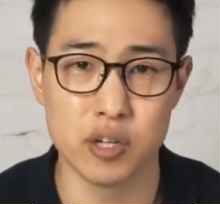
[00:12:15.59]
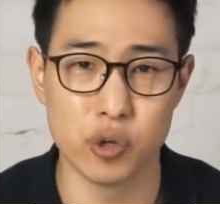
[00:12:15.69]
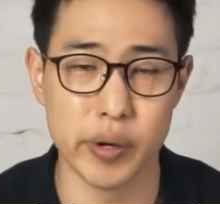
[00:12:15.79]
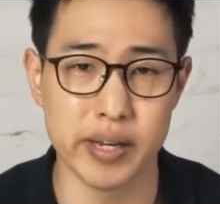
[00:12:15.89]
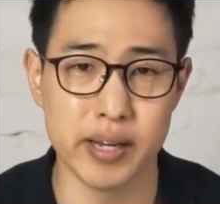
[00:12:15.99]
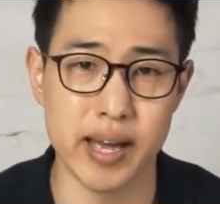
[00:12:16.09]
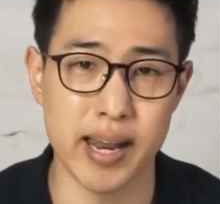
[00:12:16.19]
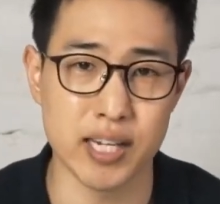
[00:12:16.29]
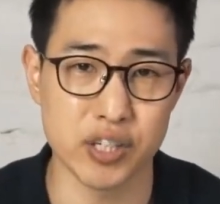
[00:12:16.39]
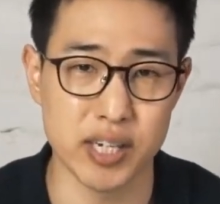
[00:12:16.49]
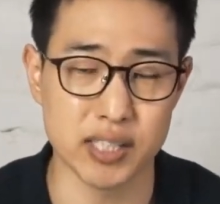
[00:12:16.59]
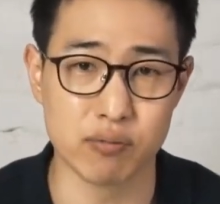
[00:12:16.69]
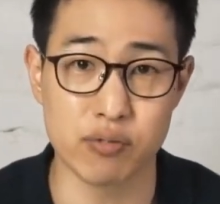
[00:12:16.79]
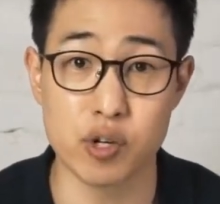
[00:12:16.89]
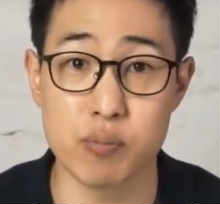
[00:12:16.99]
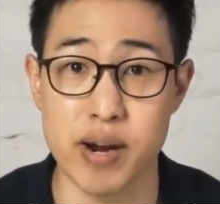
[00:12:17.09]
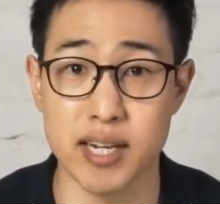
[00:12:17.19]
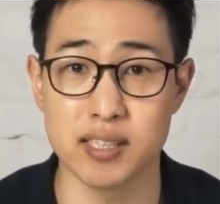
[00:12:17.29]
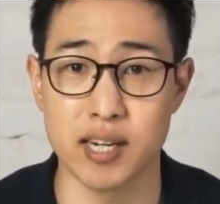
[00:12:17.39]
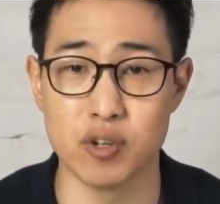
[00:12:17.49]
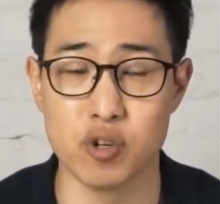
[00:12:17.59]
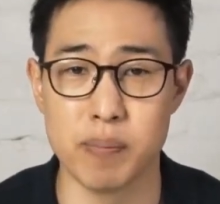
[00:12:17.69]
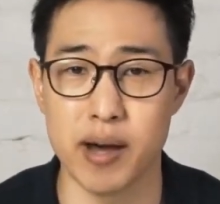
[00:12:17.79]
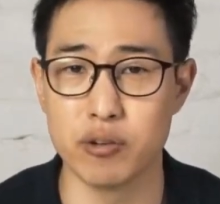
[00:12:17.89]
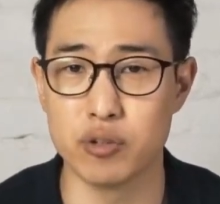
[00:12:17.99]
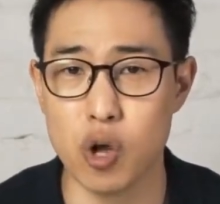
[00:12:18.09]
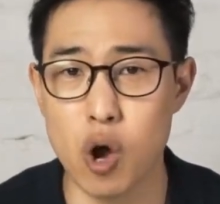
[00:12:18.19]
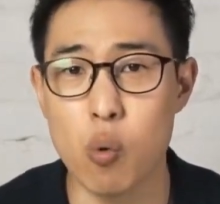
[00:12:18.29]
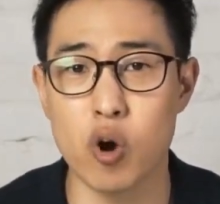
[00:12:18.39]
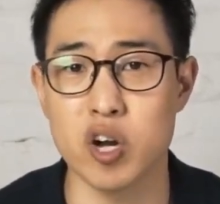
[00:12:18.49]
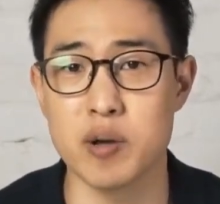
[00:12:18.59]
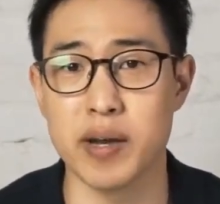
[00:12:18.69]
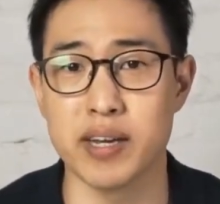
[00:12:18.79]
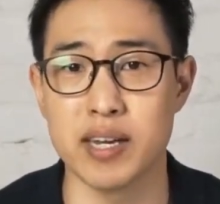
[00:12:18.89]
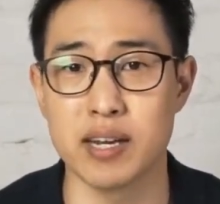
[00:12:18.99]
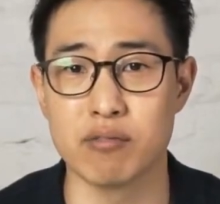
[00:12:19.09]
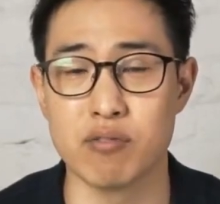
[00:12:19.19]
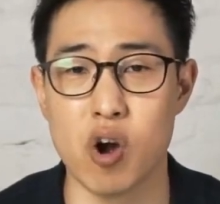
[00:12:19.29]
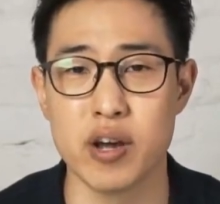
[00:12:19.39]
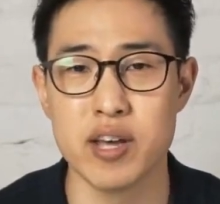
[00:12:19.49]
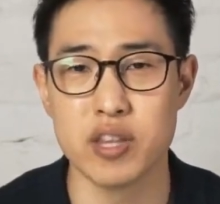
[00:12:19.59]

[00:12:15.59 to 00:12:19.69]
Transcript: doing it and actually get some real practice under your belt. Don't worry about getting it wrong.